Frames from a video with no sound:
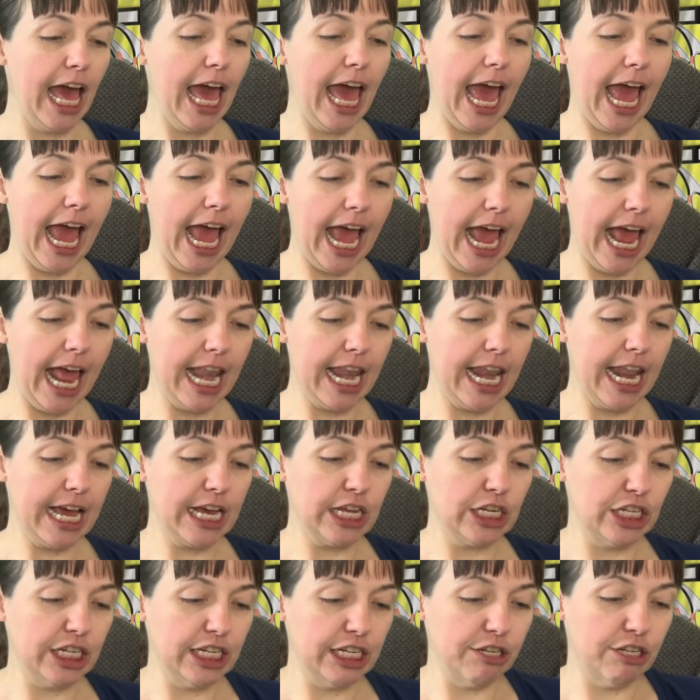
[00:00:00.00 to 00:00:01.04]
and
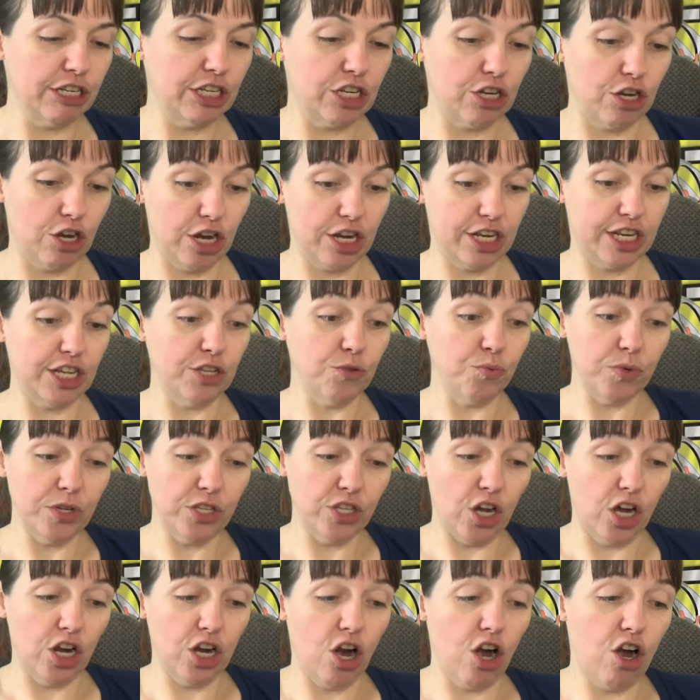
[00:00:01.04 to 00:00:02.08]
this was
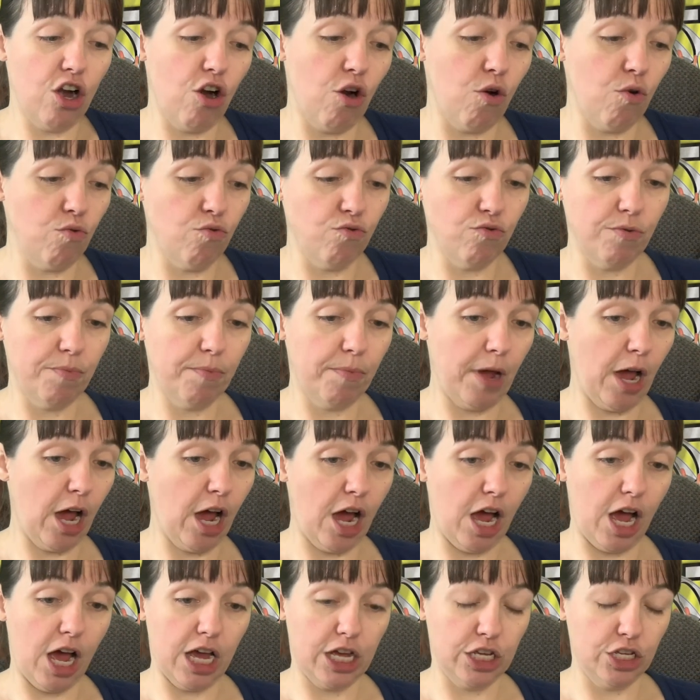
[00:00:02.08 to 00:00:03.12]
on her own
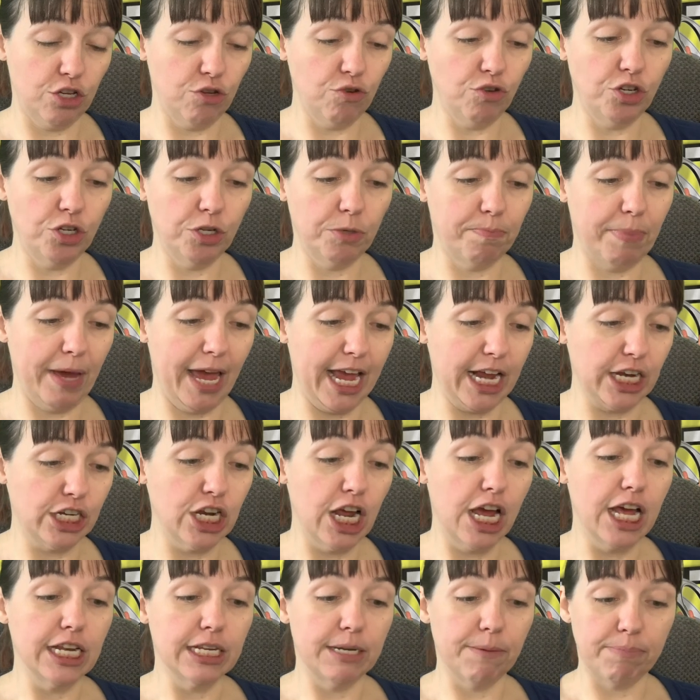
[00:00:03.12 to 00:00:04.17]
YouTube page,
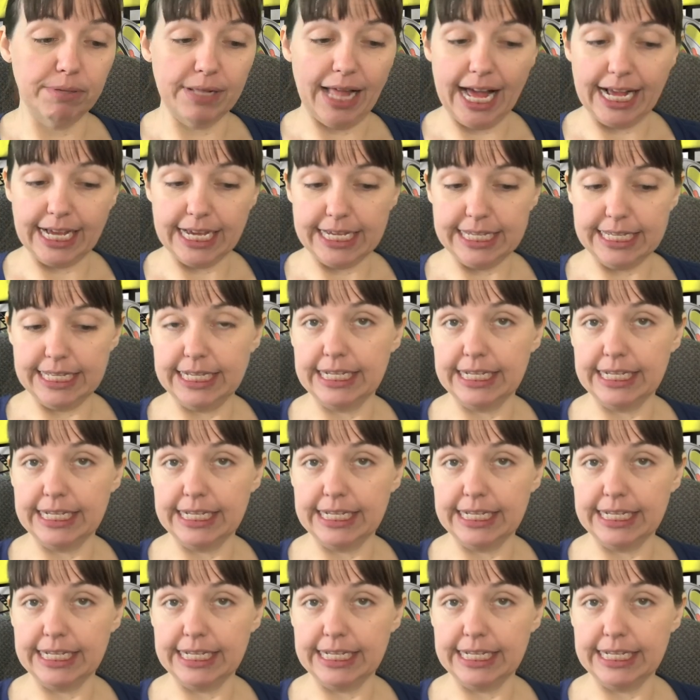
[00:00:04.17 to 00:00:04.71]
the Black Is